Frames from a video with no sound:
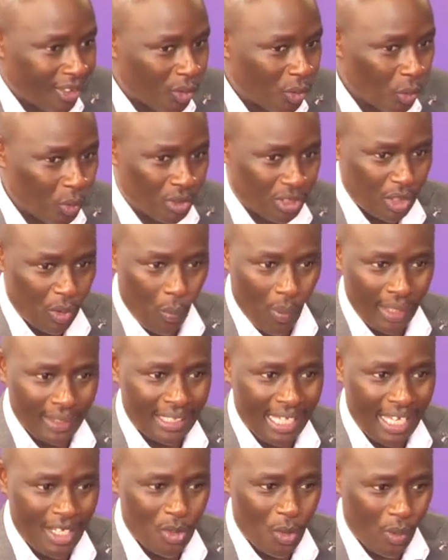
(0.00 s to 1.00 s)
to see
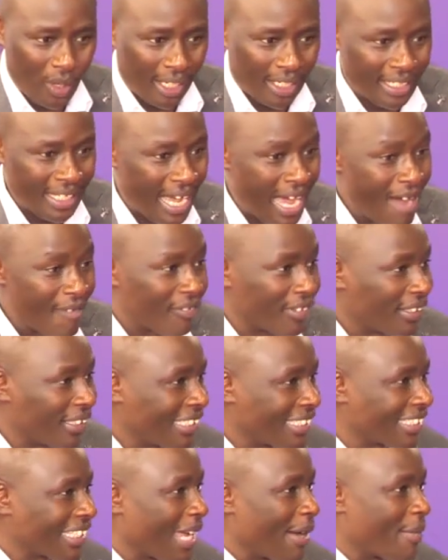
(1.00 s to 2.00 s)
whether you can have it
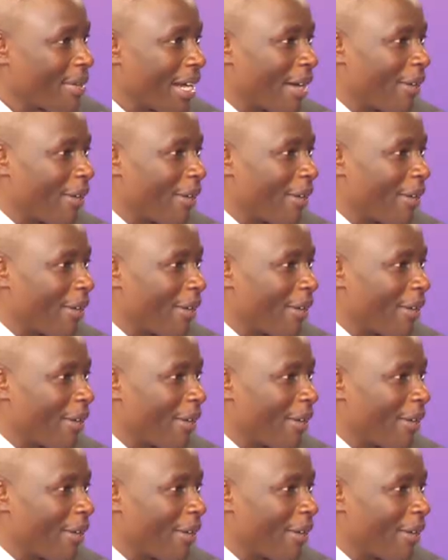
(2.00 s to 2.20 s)
this time